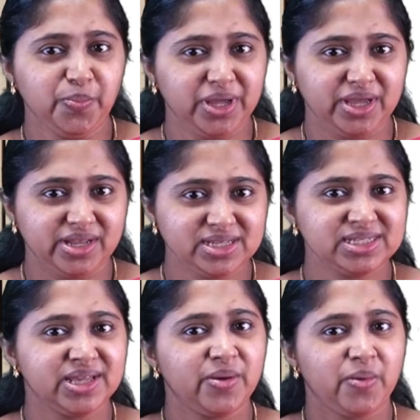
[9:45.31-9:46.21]
means
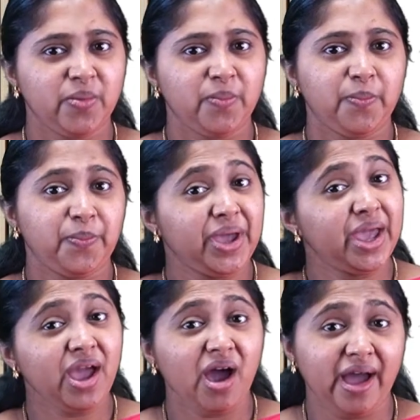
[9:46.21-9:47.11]

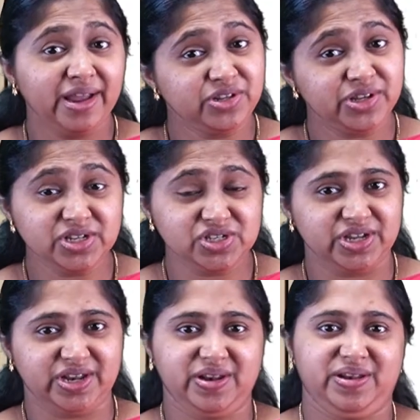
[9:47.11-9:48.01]
pay tension.